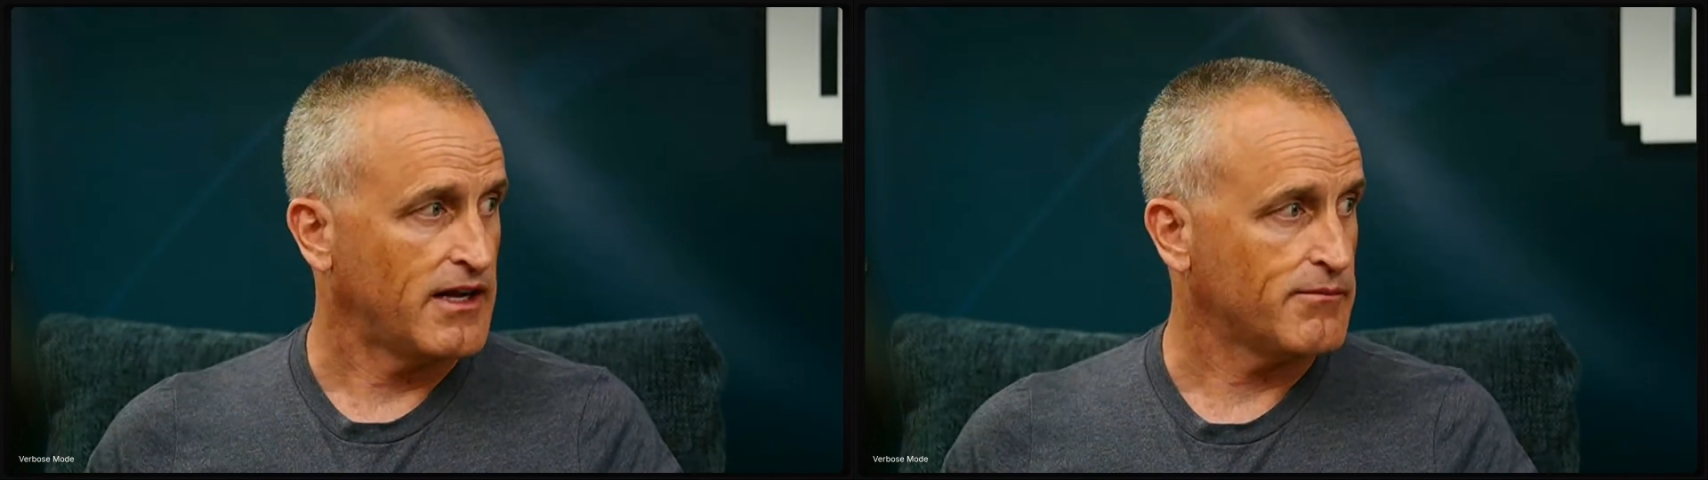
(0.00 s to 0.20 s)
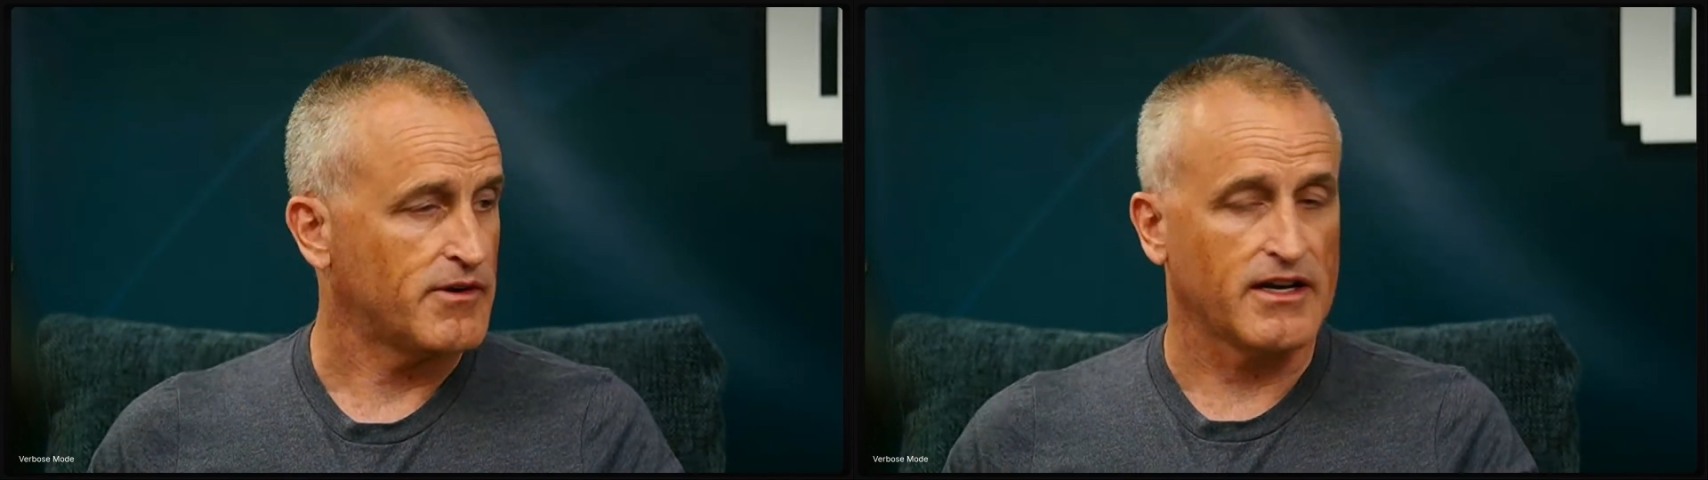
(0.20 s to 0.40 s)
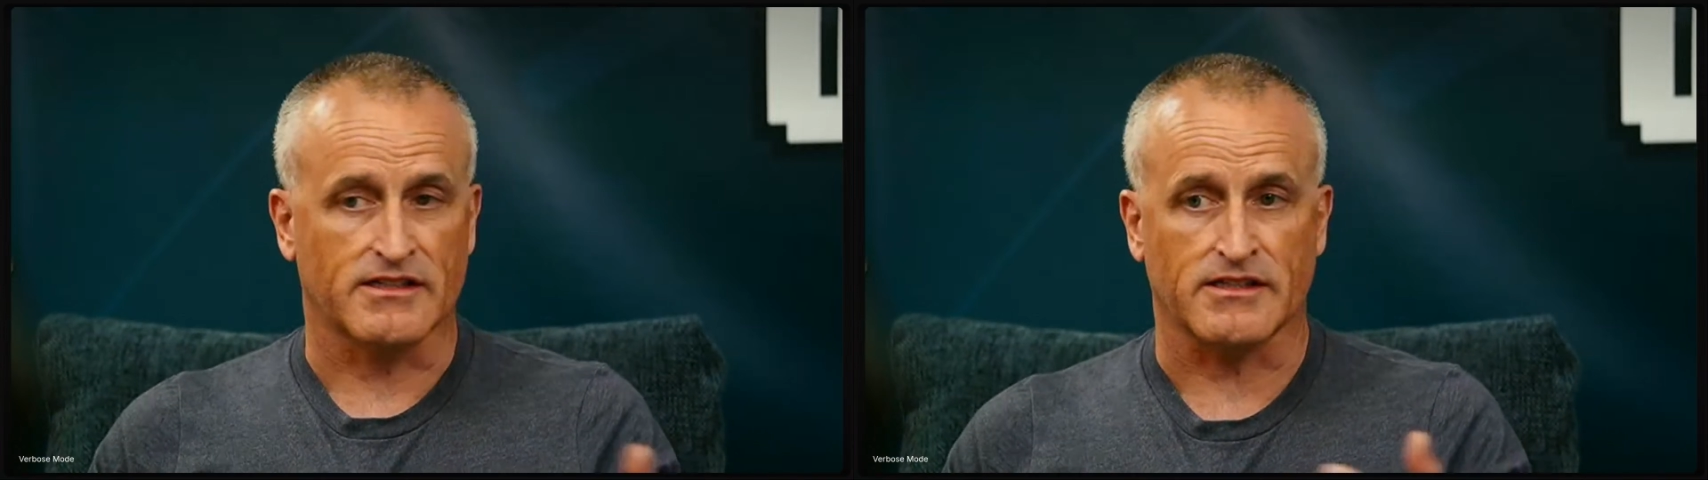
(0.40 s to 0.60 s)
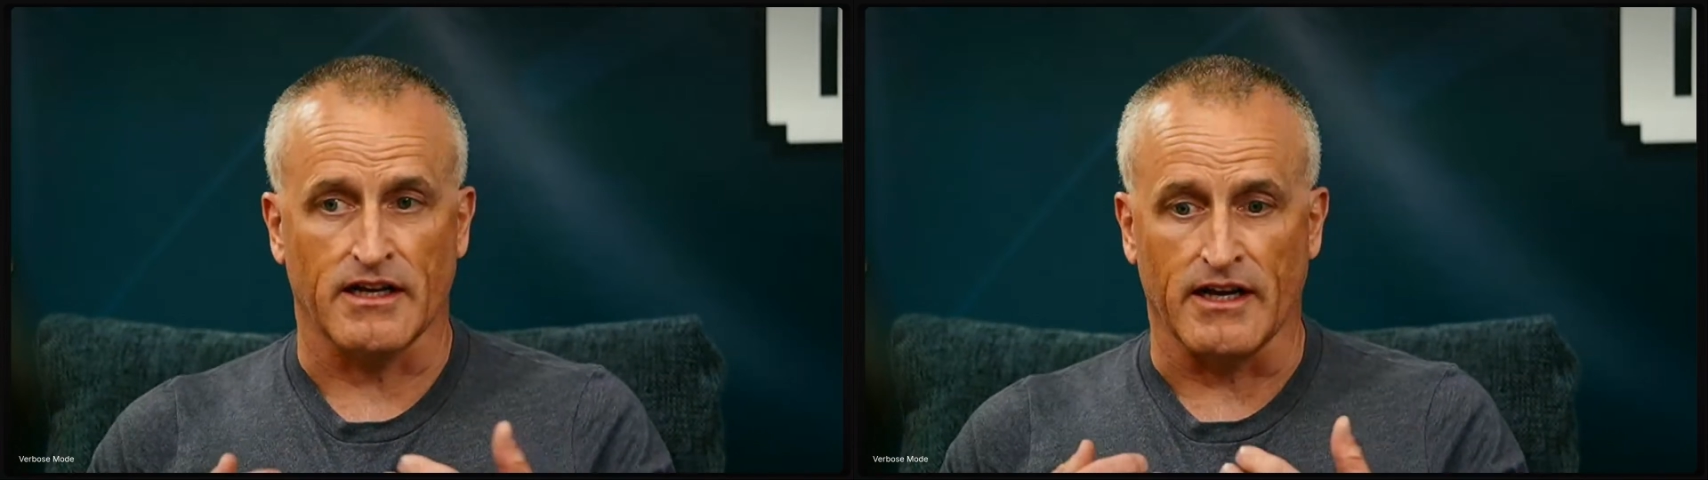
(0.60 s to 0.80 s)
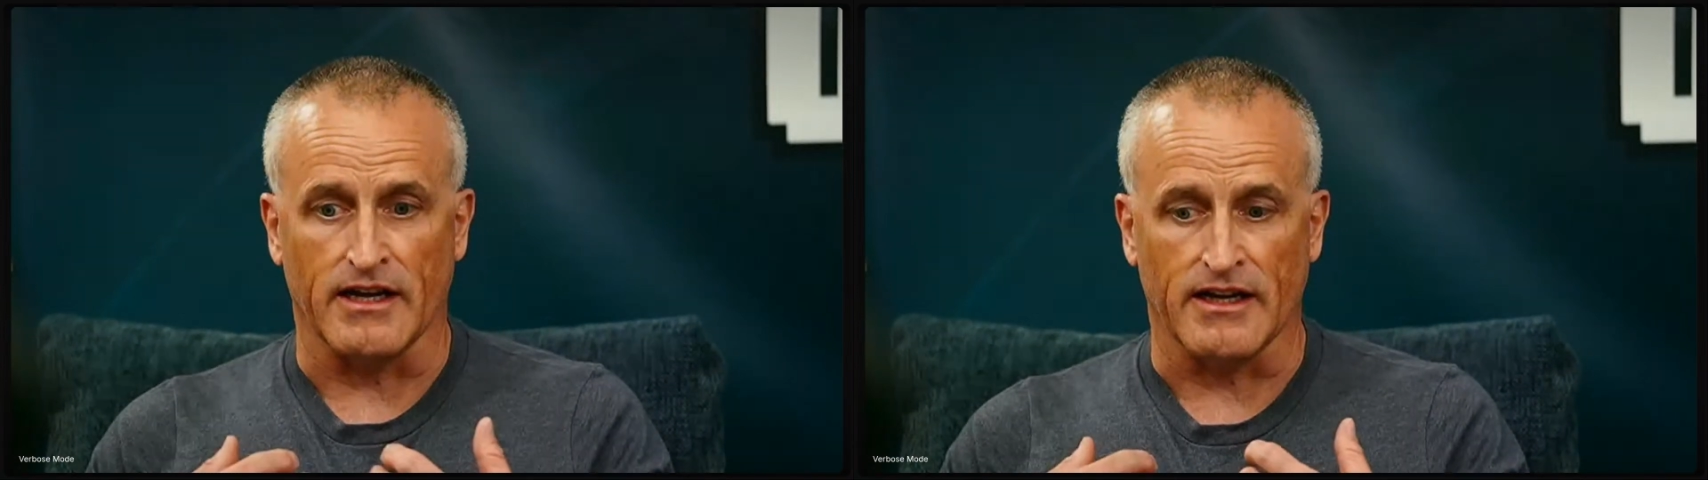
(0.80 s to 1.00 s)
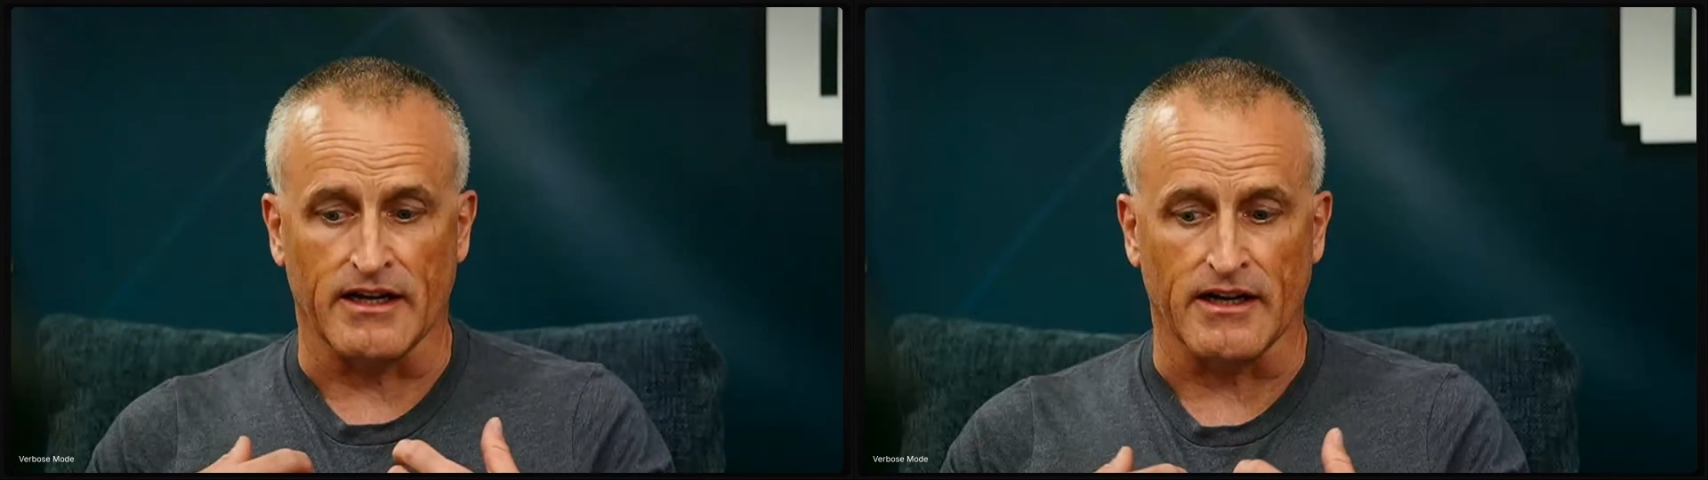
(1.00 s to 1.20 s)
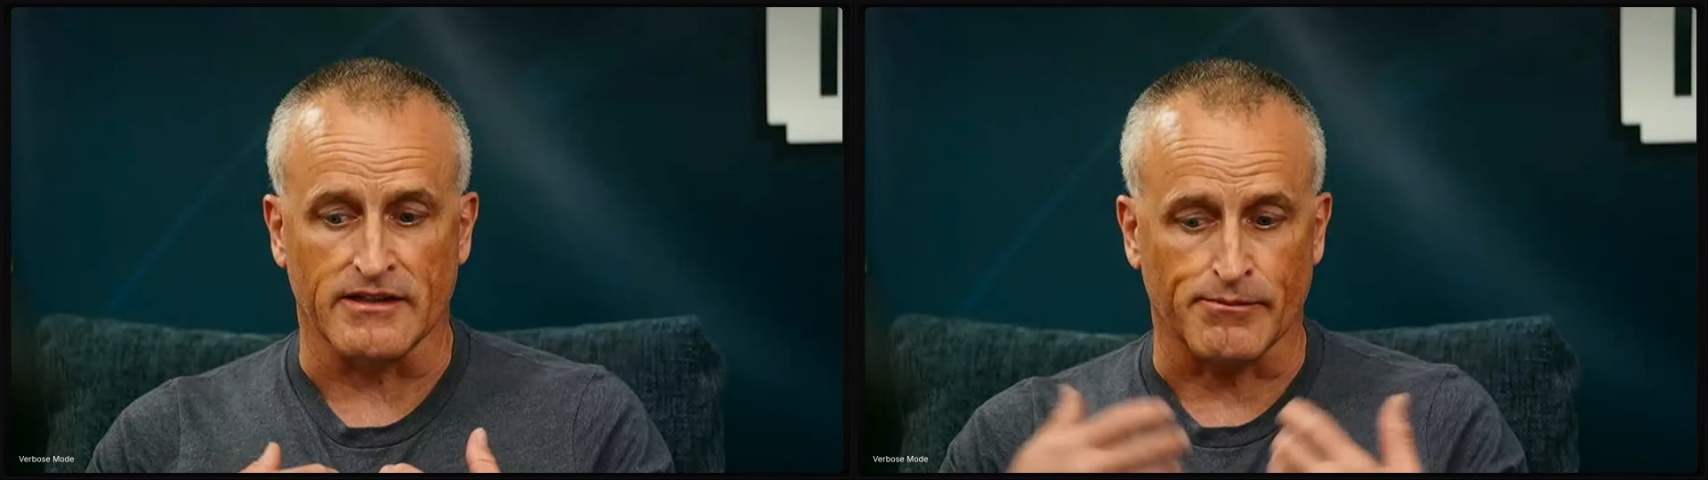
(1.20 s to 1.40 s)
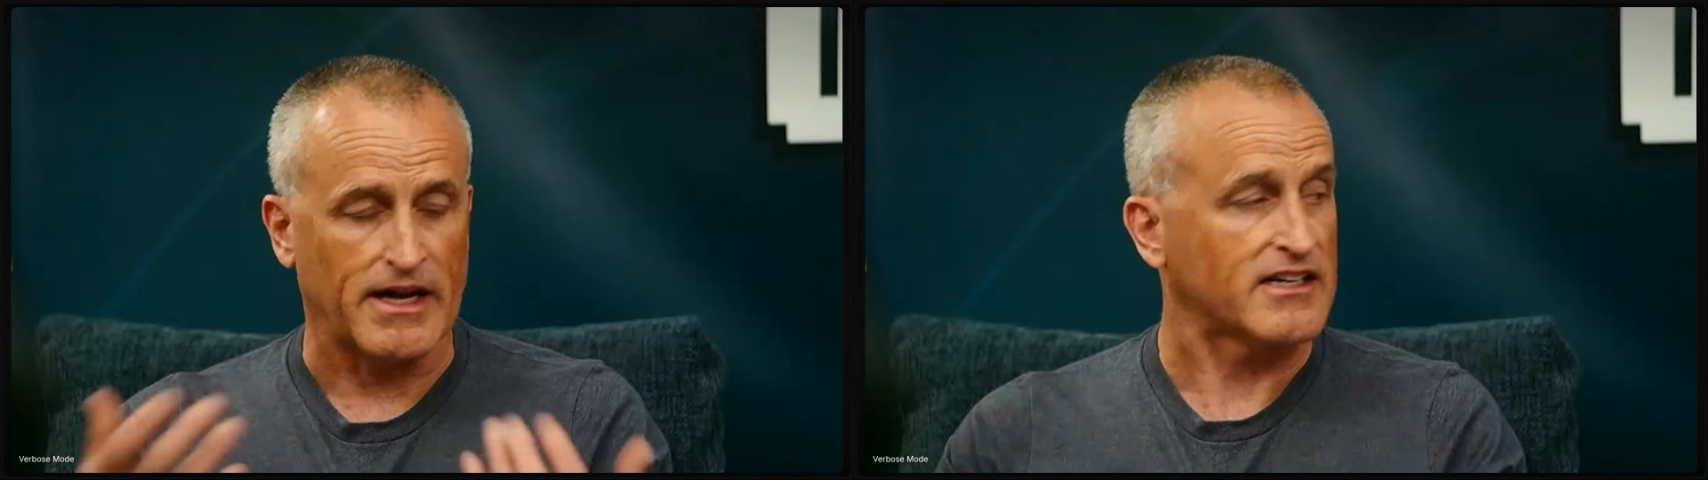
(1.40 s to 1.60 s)
but it is
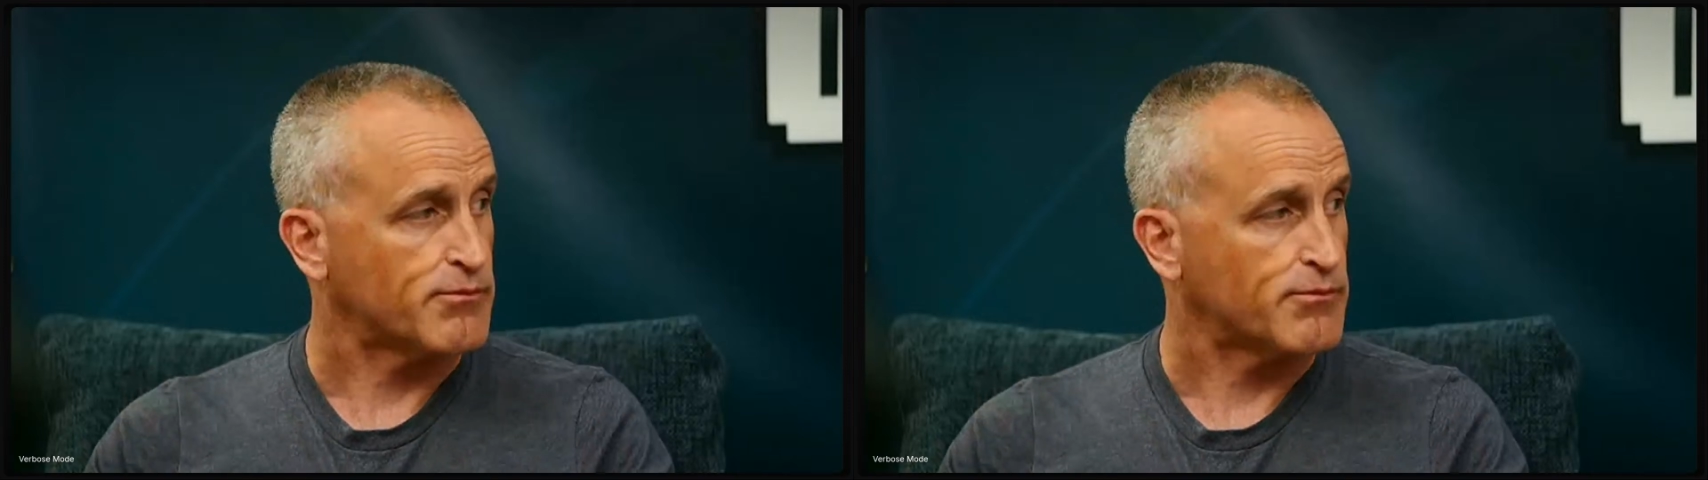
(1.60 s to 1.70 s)
managed